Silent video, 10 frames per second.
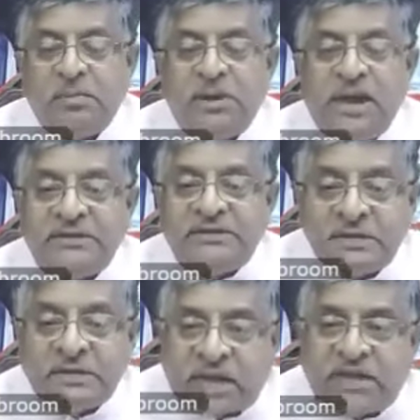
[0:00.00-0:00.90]
please
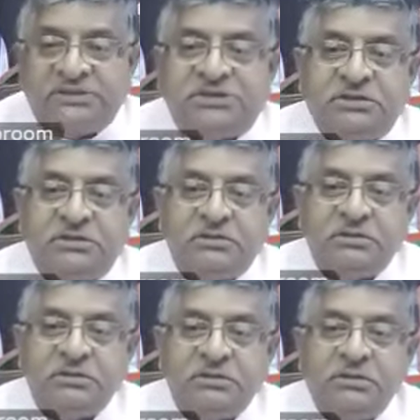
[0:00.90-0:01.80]
encourage
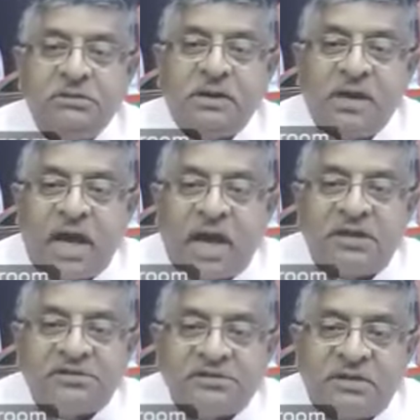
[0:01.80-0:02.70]
large